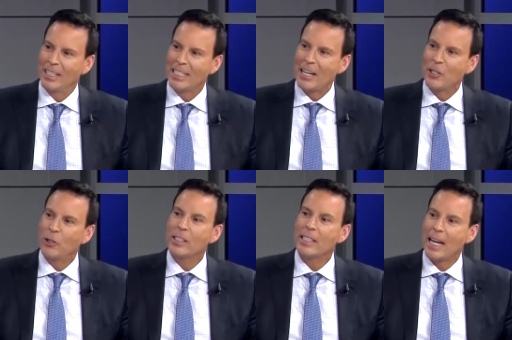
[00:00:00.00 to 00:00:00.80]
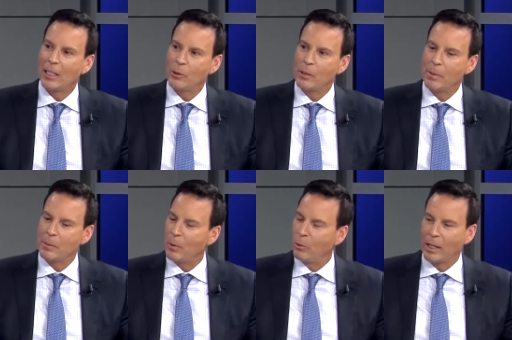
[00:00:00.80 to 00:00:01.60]
Now you're in San Luis
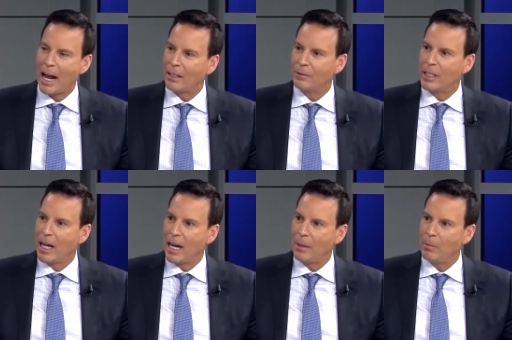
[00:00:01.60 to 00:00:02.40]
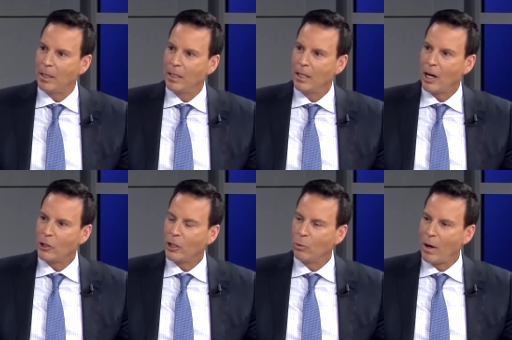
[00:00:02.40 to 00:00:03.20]
Obispo. We're out of time. Are you
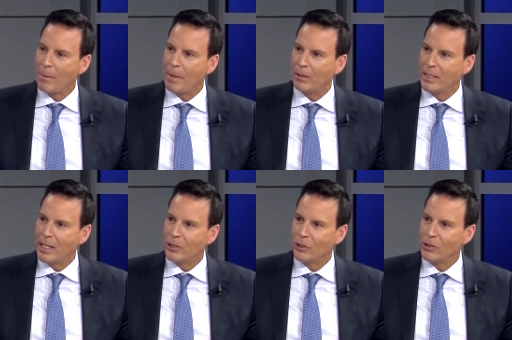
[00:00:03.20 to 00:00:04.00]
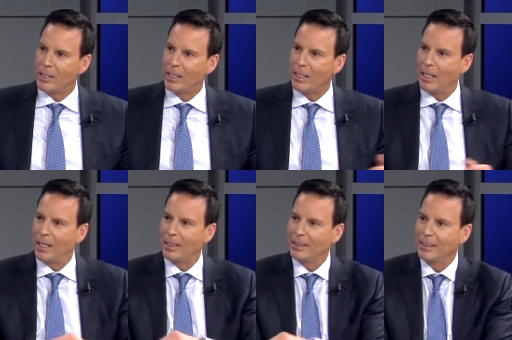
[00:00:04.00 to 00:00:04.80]
going to wipe out dentures in
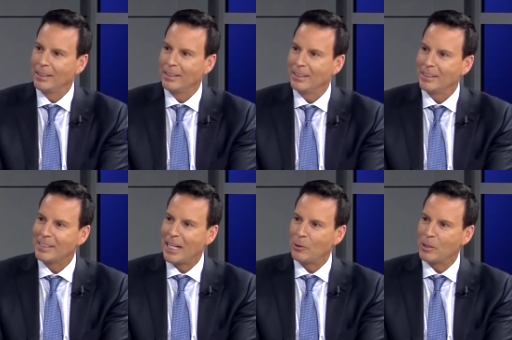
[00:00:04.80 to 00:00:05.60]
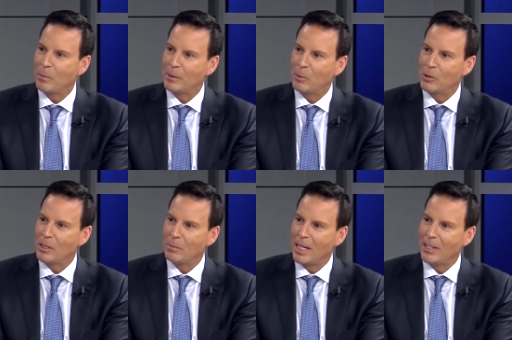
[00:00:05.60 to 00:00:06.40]
uh, San Luis Obispo
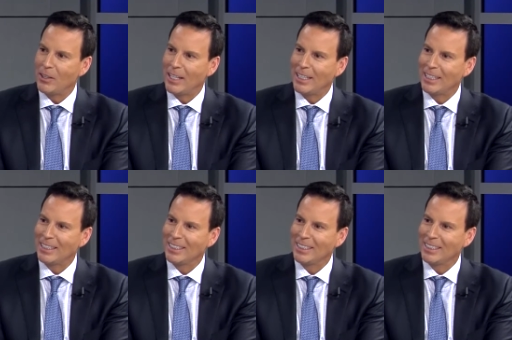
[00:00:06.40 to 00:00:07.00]
someday? You think?